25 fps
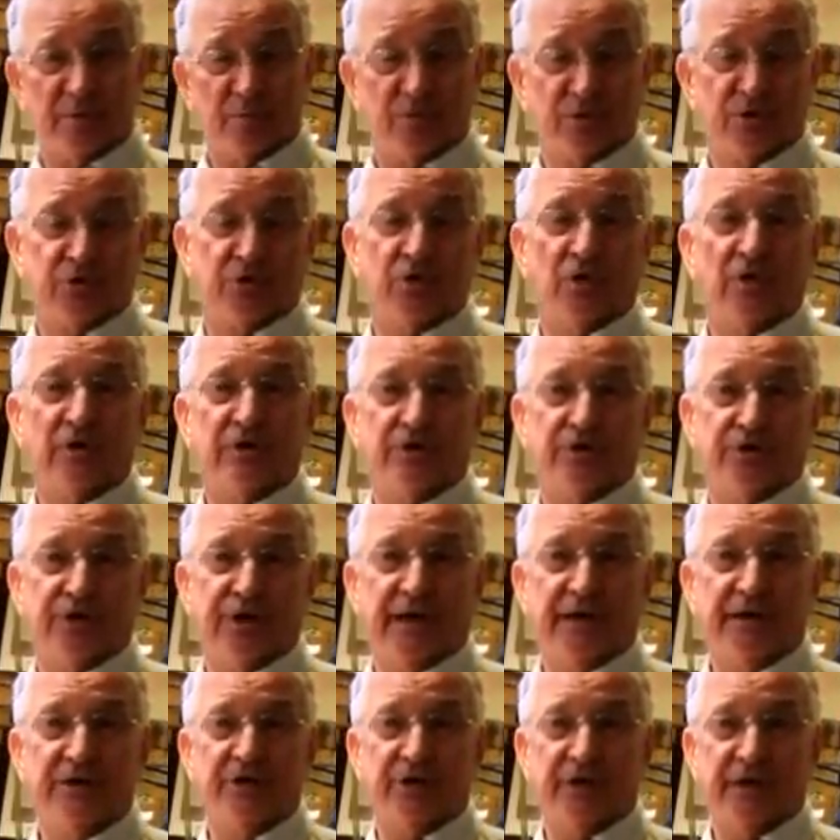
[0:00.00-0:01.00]
will start
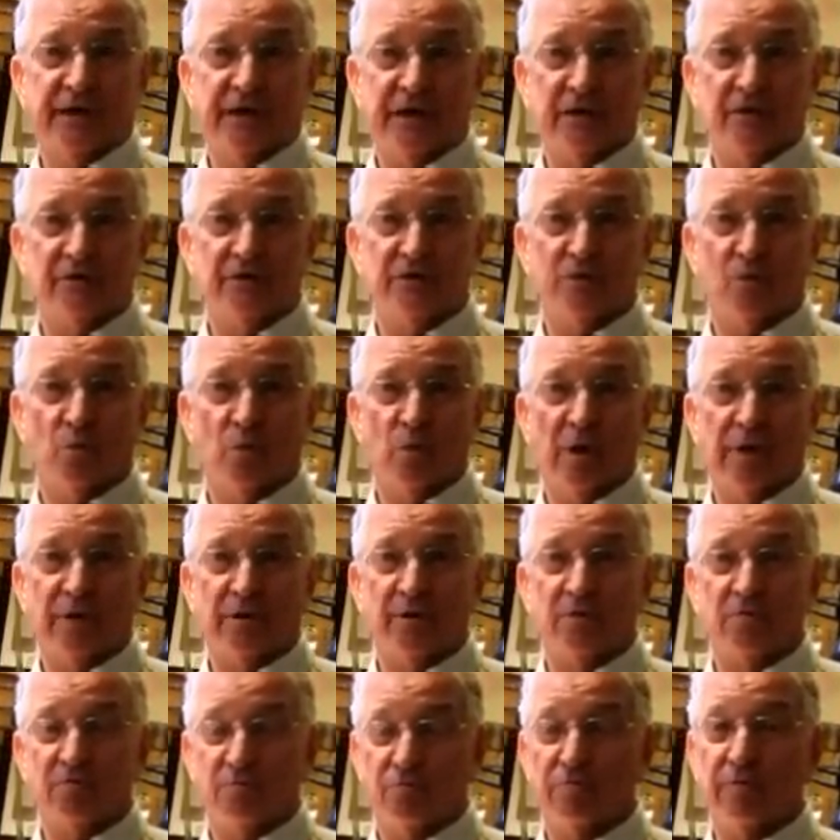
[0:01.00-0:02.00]
changing here as the
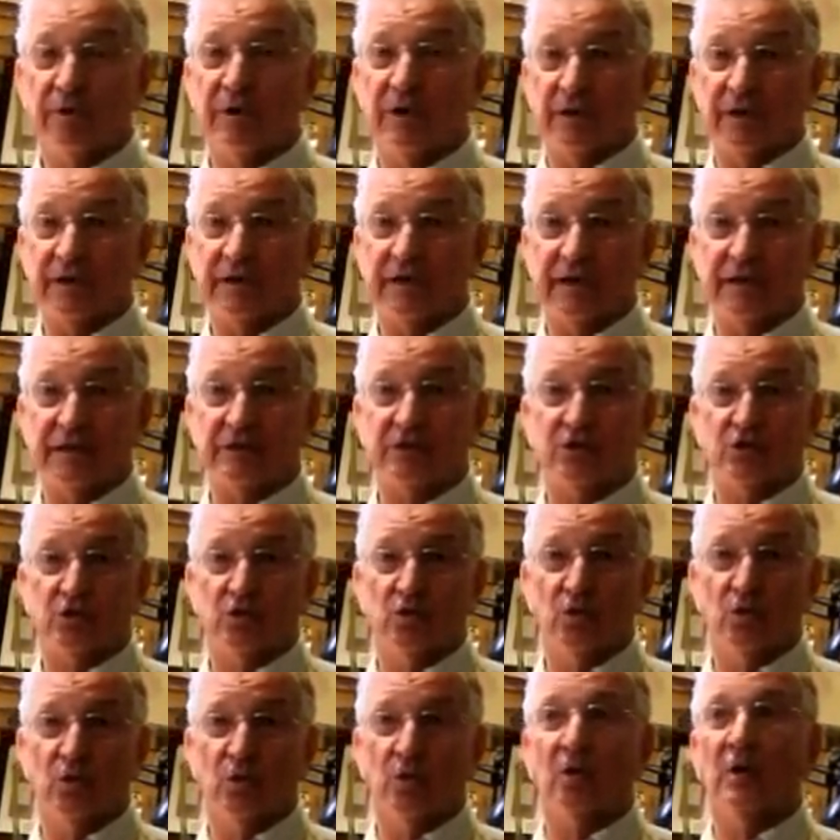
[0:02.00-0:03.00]
weather really gets
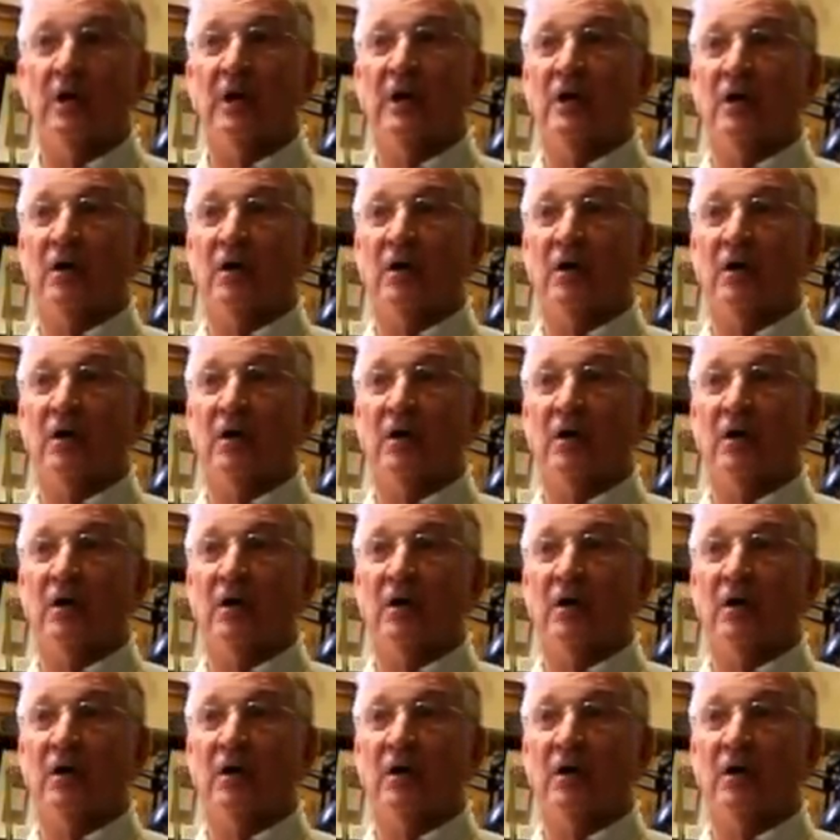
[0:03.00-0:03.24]
cool.